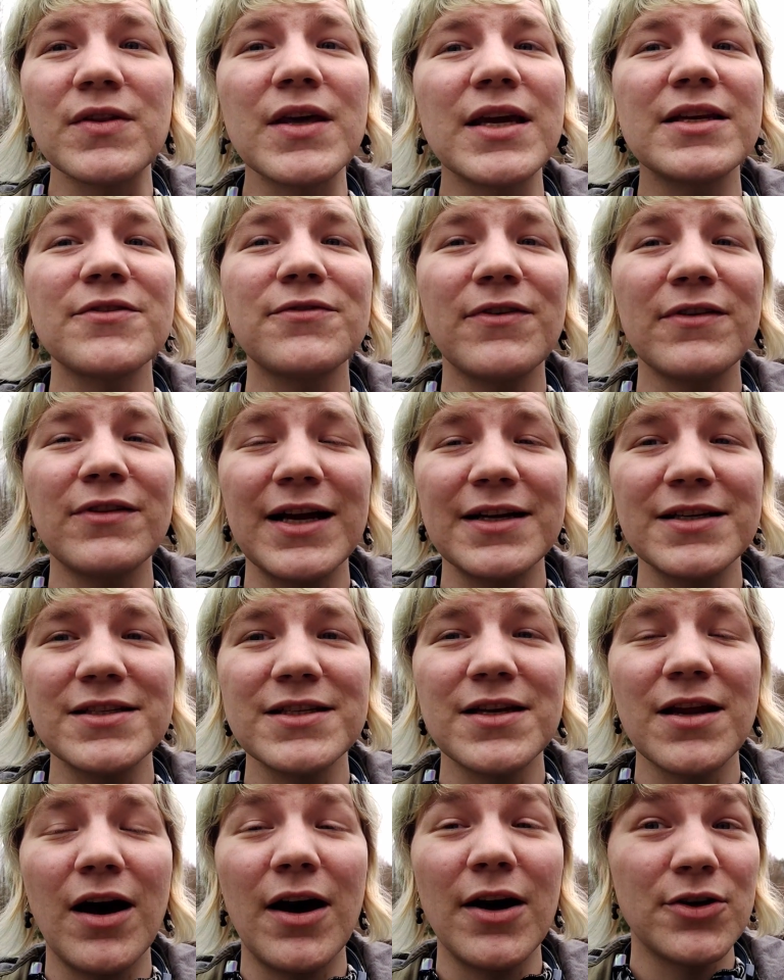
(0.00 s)
they
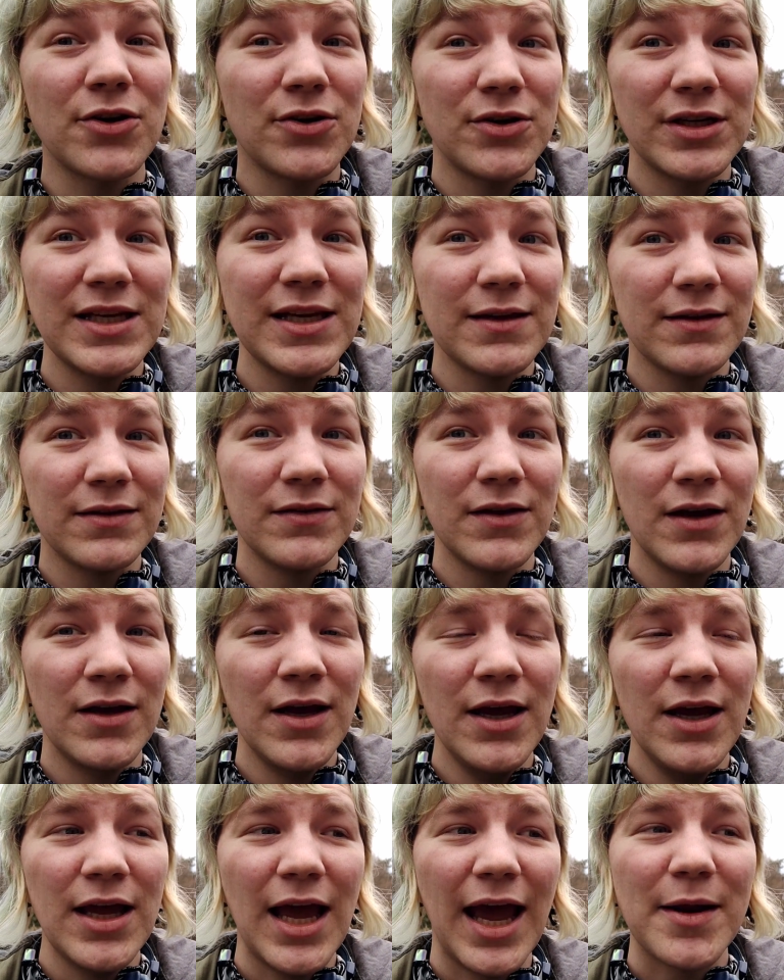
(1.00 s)
deflected underneath
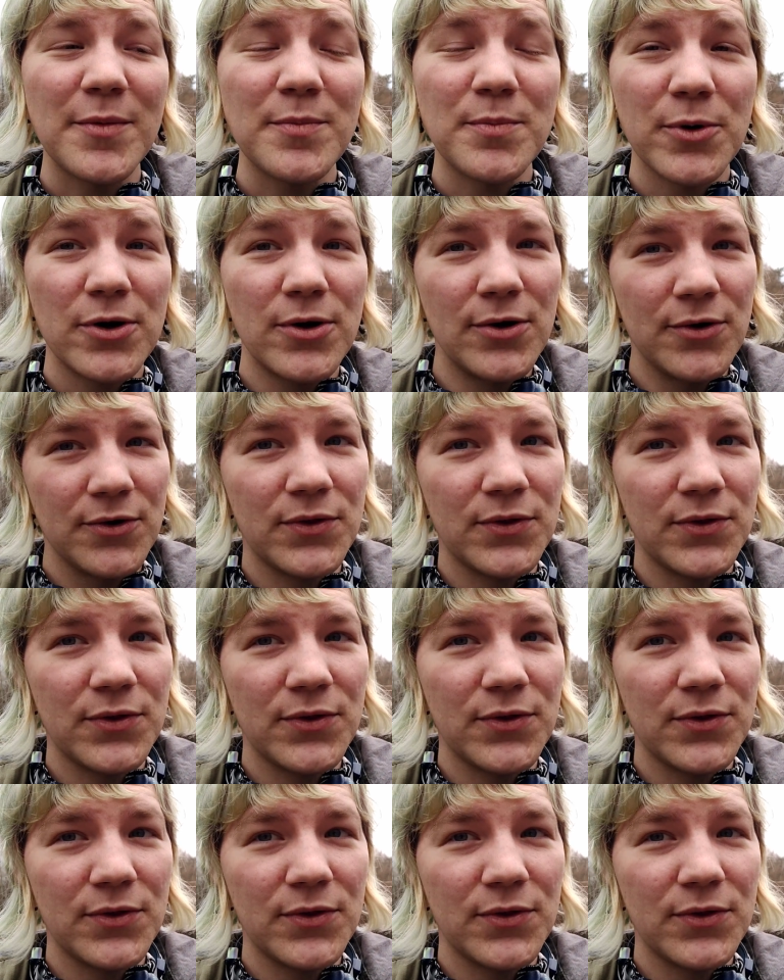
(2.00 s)
and burrowed